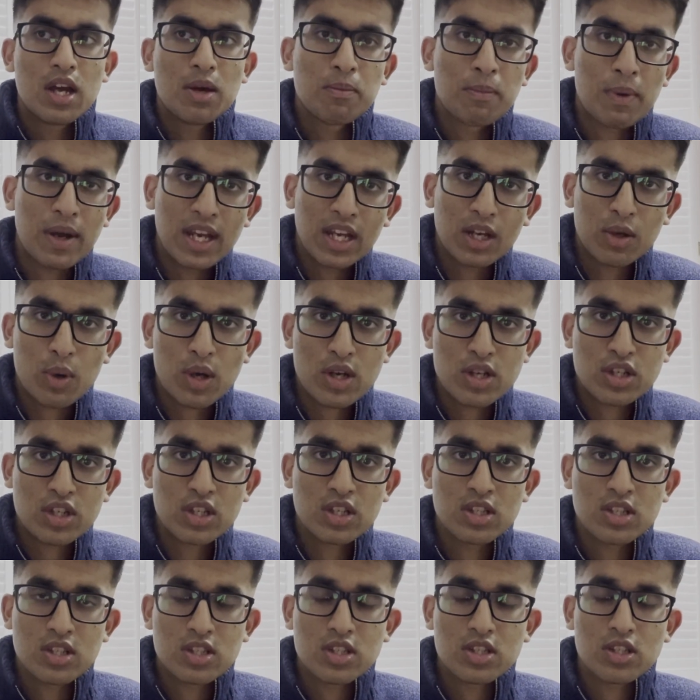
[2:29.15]
many
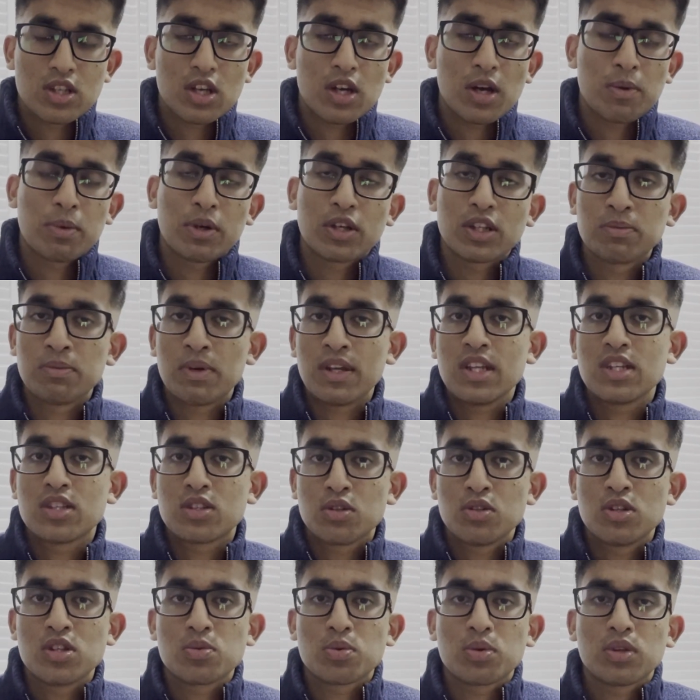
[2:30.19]

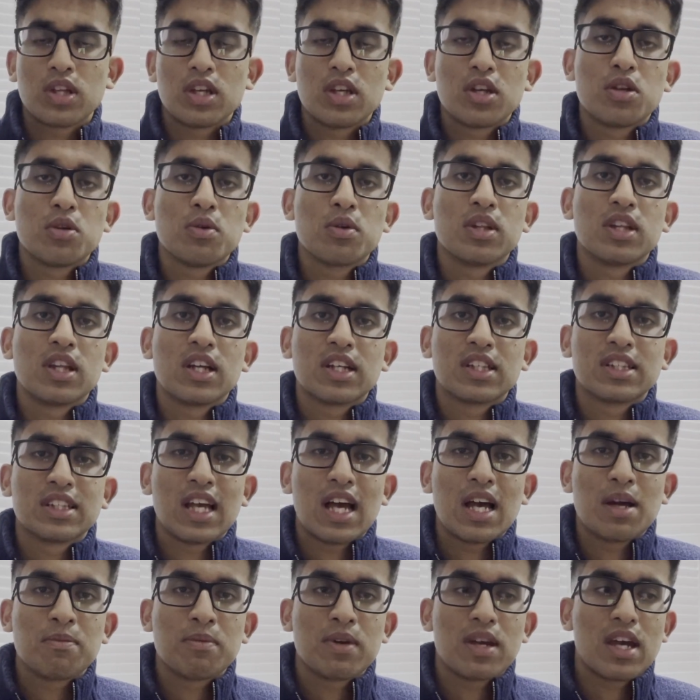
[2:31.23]
students, what they do in the
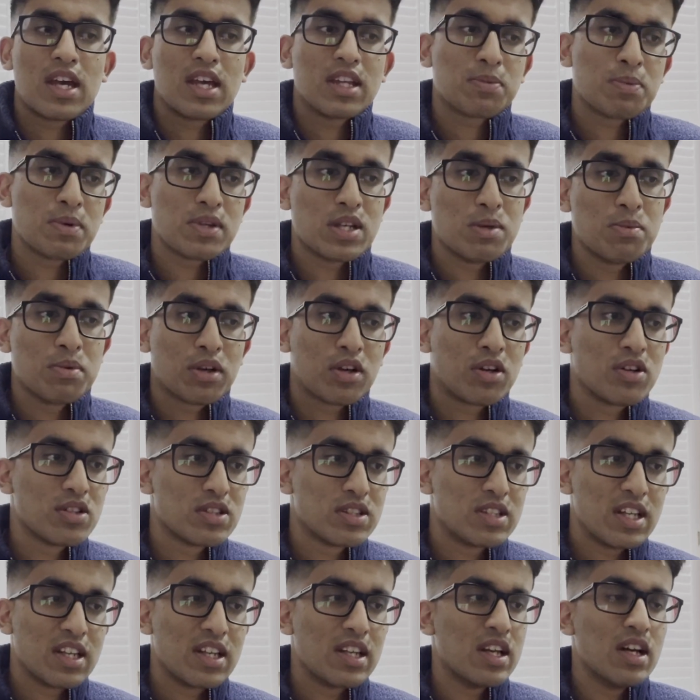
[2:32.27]
exam, especially because
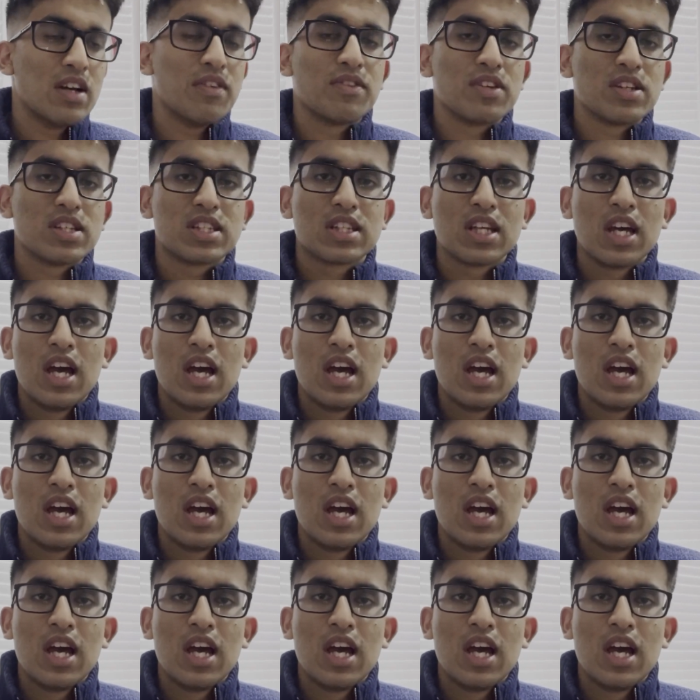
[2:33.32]
they're nervous,